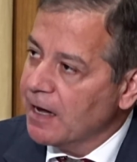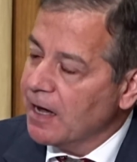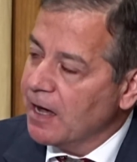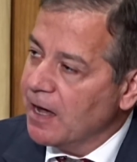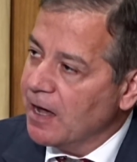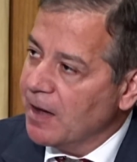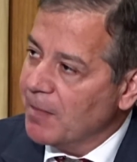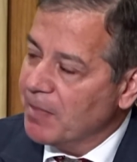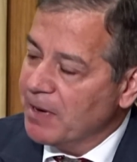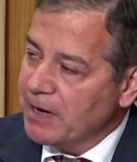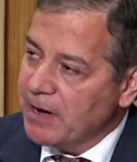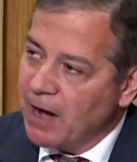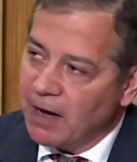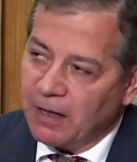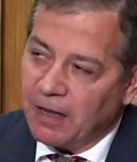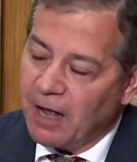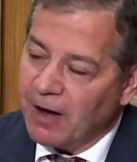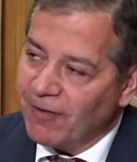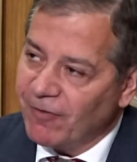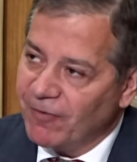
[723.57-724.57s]
but not
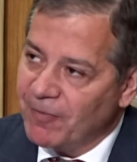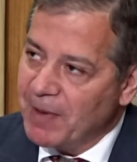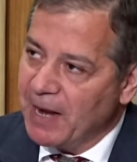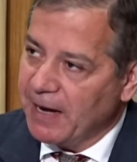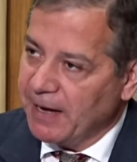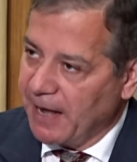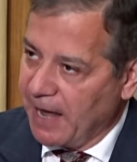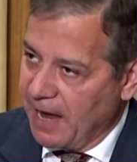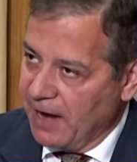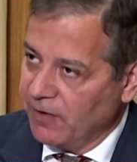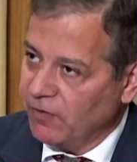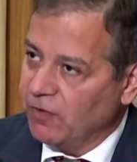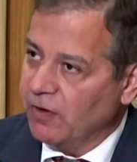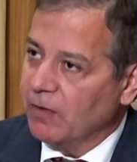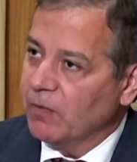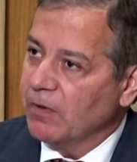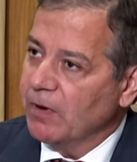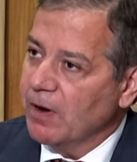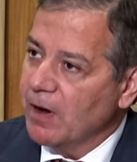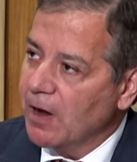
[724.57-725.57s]
a lot of
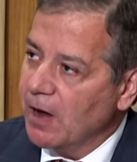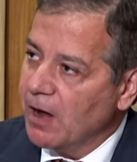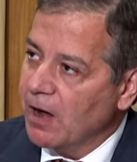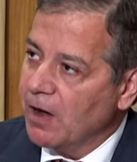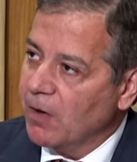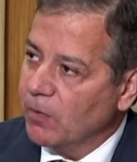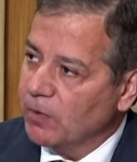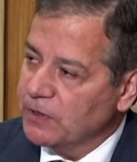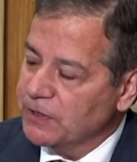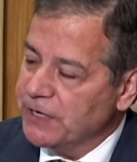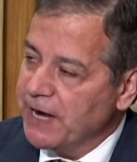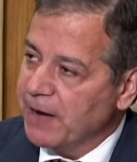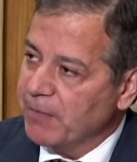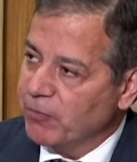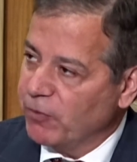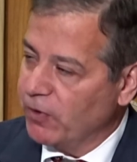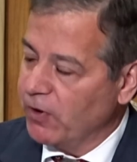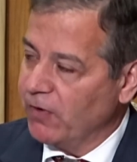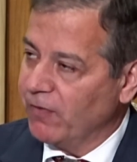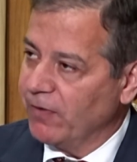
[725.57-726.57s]
medication was yet
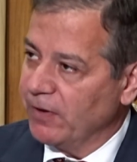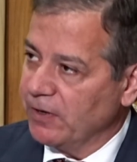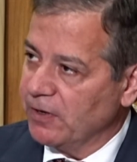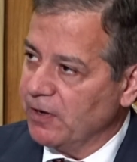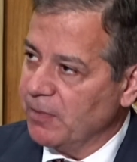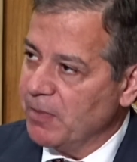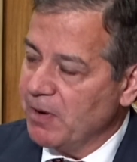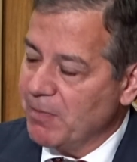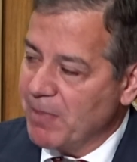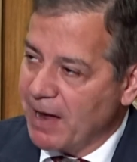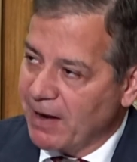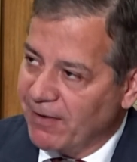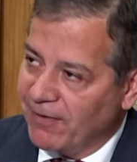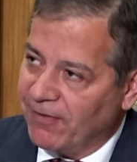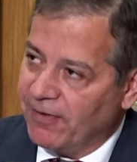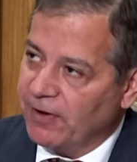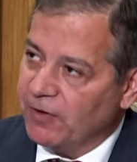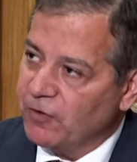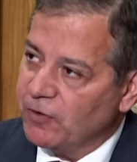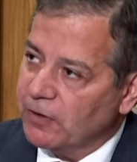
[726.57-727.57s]
proven to be
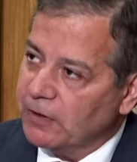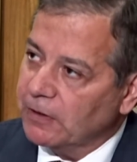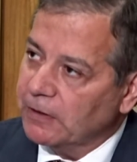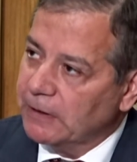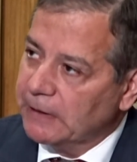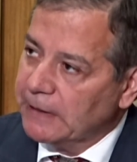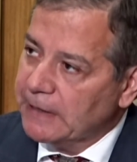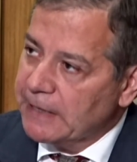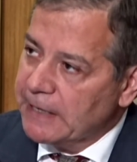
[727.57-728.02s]
beneficial.